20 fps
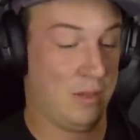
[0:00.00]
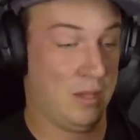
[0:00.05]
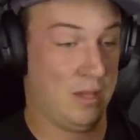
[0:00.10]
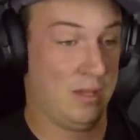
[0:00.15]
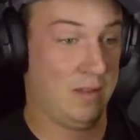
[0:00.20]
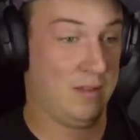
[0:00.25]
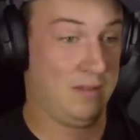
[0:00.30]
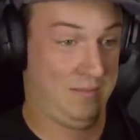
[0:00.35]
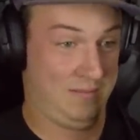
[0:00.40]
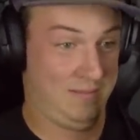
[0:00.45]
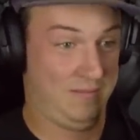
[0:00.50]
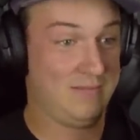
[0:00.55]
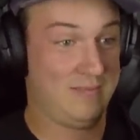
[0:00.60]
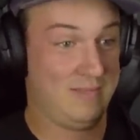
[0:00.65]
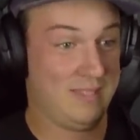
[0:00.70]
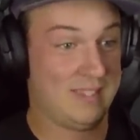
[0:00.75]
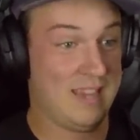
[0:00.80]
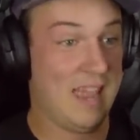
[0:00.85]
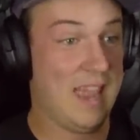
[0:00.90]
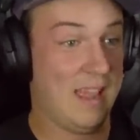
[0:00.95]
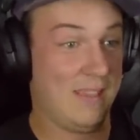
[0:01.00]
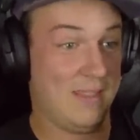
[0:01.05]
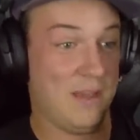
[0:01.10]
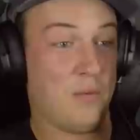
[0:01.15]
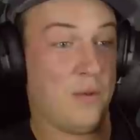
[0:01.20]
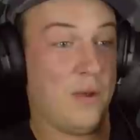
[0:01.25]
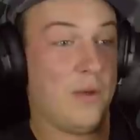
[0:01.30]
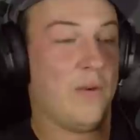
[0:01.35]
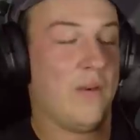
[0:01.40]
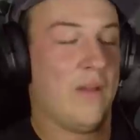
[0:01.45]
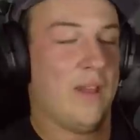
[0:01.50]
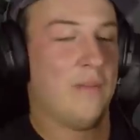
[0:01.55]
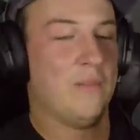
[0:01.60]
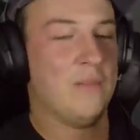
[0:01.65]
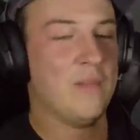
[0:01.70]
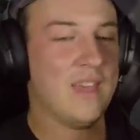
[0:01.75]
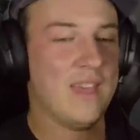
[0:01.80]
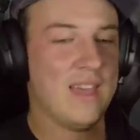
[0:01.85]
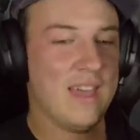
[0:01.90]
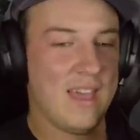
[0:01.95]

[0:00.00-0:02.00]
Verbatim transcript: the stay that we were in.